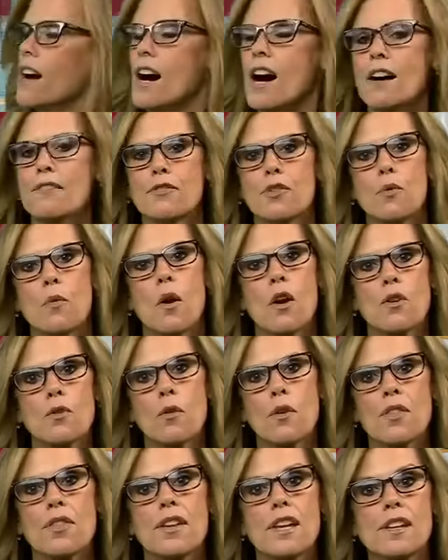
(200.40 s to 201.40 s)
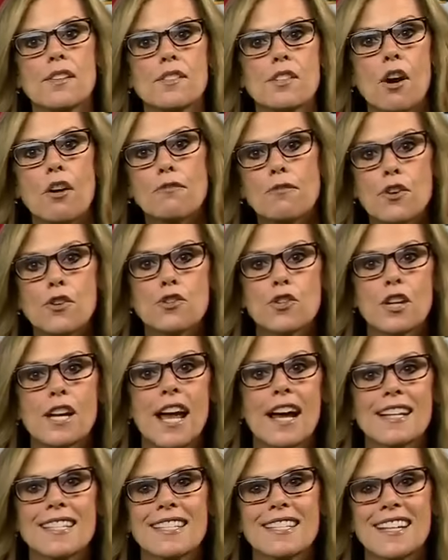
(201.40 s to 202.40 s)
off to our northeast. Our future
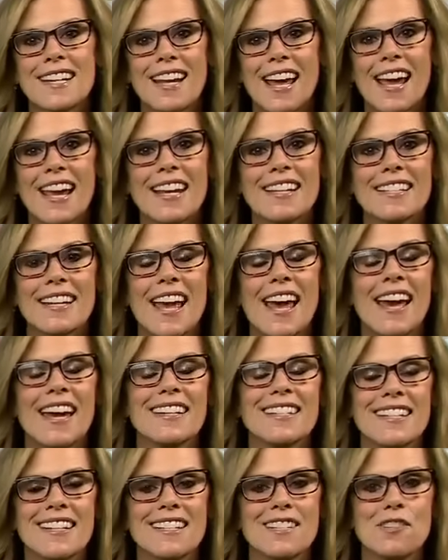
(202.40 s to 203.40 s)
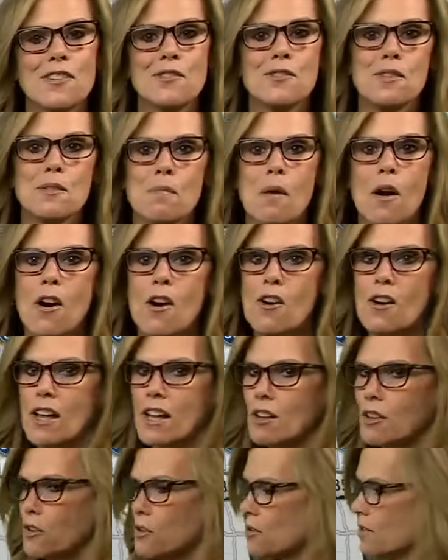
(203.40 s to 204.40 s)
cast tonight and into tomorrow
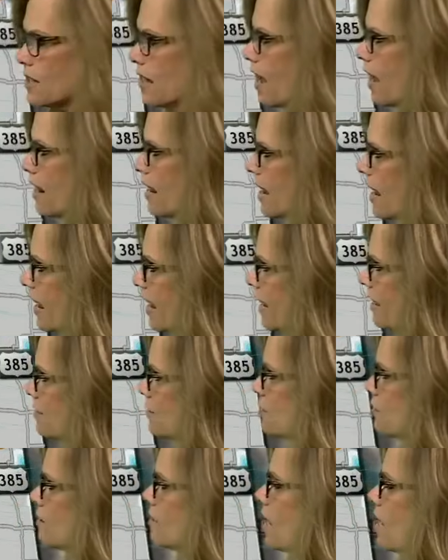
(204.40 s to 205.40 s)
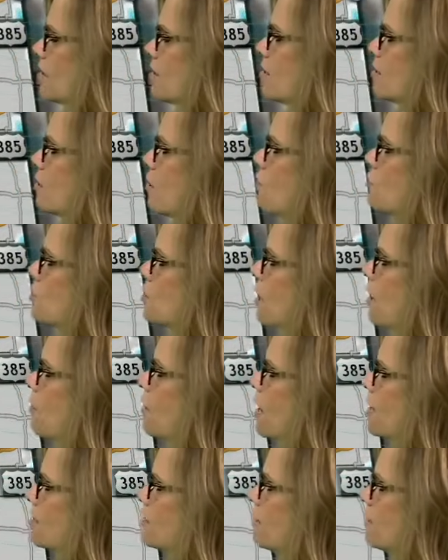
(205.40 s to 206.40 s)
includes that that snow shower
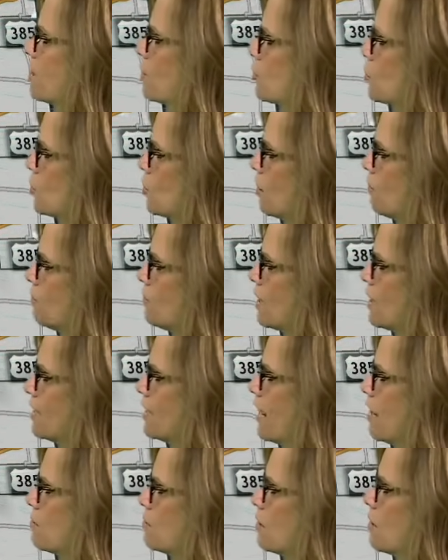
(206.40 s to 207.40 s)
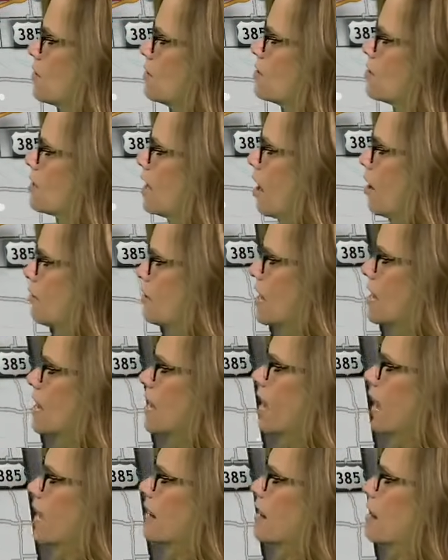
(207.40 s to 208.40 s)
activity shifting down to the south
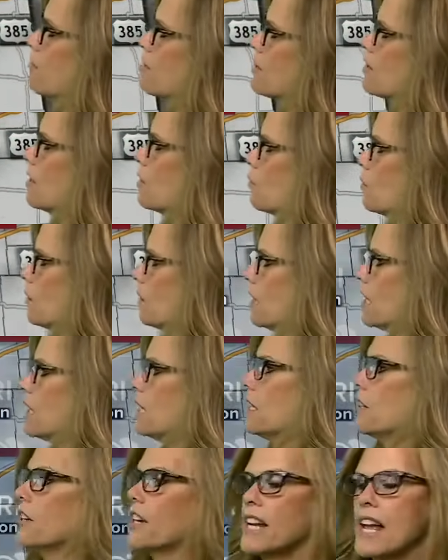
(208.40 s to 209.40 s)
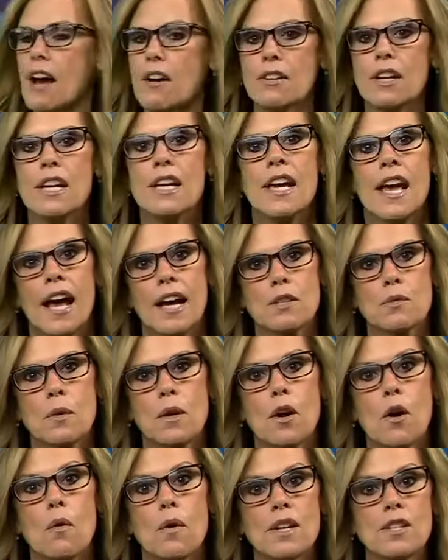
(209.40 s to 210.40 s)
and everything really clearing out as we
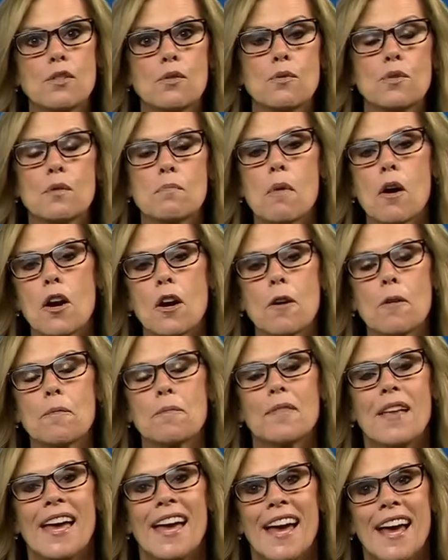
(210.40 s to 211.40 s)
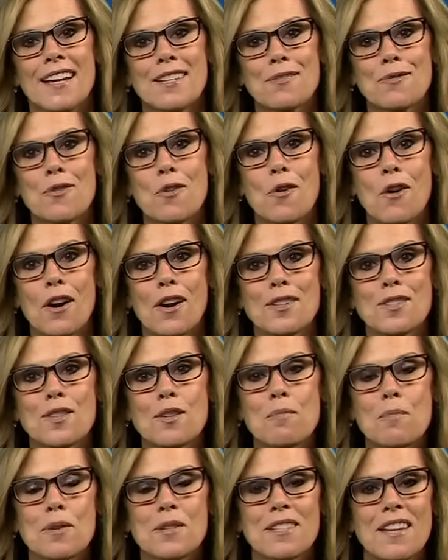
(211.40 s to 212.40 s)
go into tomorrow. As for our
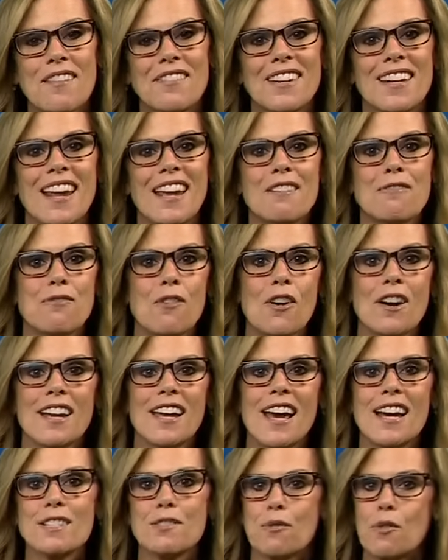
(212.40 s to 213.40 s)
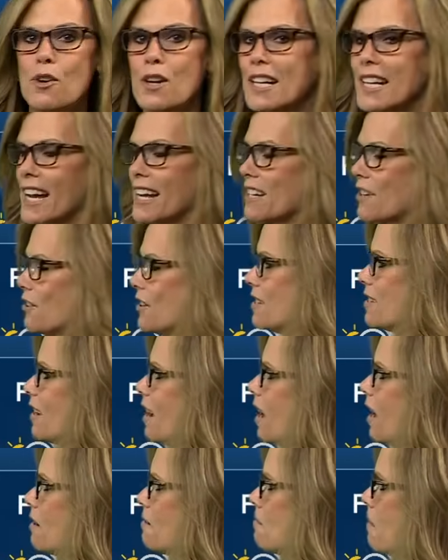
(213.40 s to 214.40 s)
super seven day forecast, 49 degrees
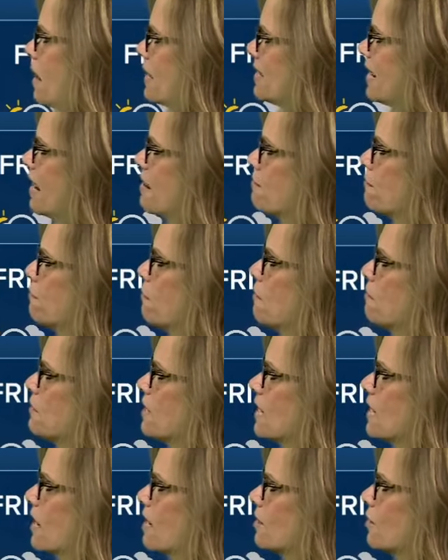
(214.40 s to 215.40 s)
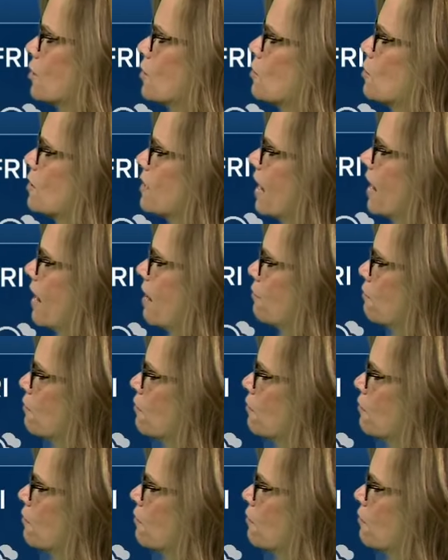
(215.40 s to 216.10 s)
on Monday, 50 on Tuesday, and